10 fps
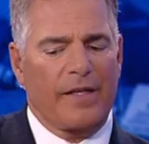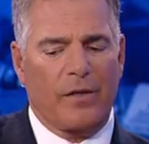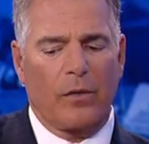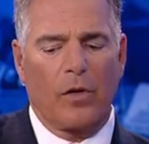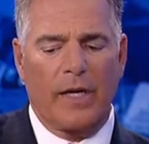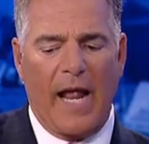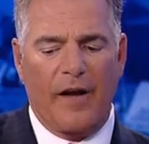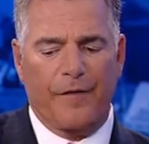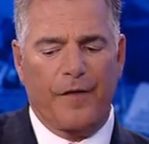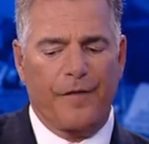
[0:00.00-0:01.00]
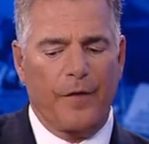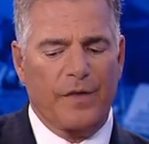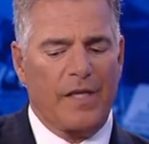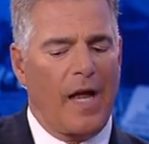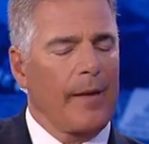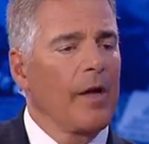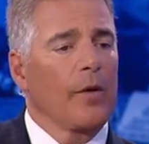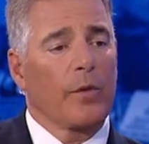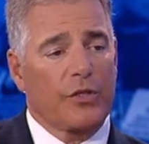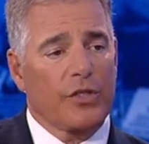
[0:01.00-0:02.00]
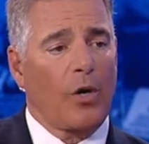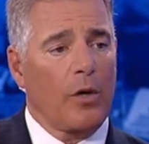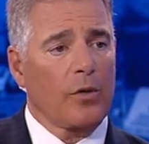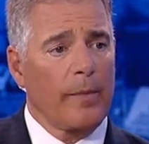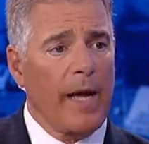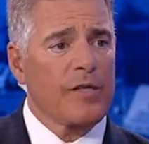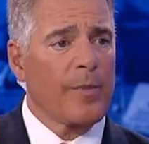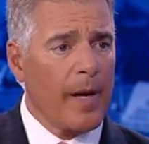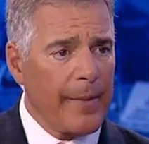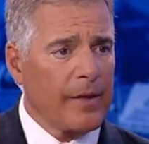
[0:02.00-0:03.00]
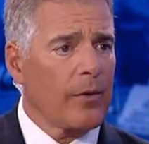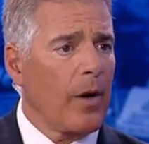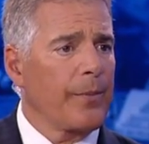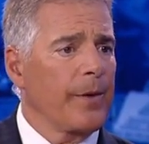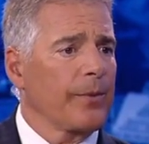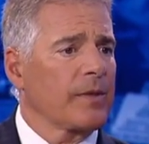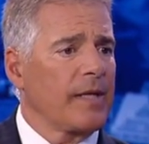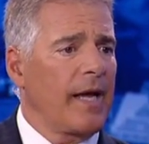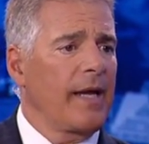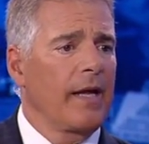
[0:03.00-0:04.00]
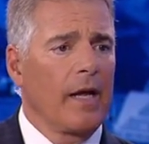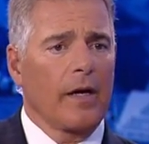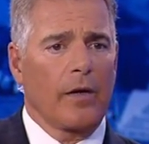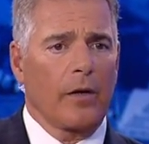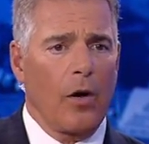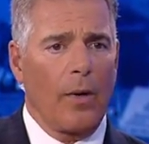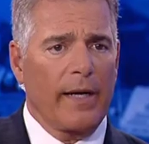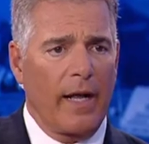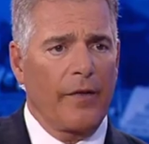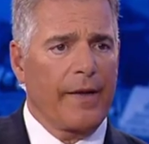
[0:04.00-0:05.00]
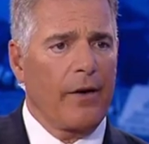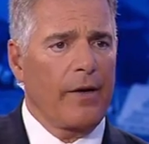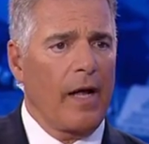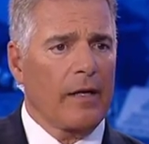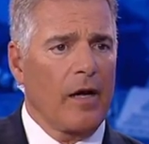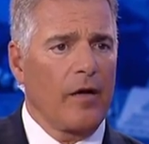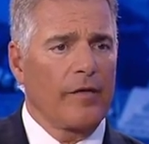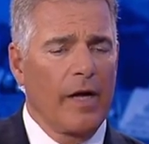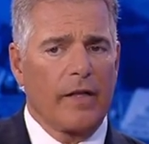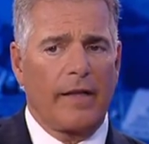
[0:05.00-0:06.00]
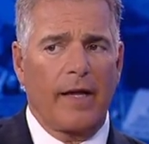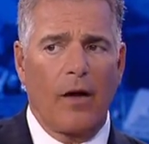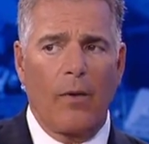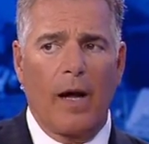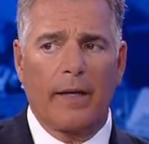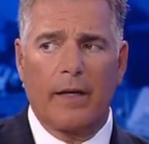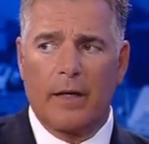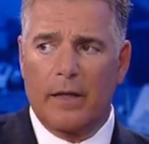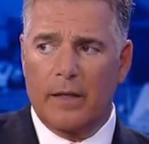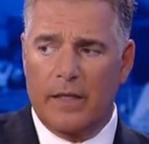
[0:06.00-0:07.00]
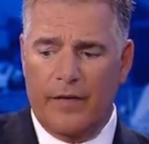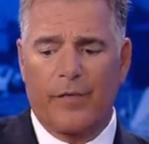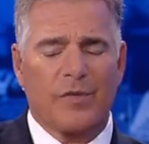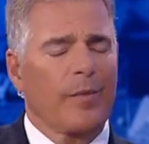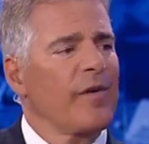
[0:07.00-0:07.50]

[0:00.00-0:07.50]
They're looking at it for the first time, which is hard to imagine, but I bet there are people today going to go on healthcare.gov. They go on it. Give them some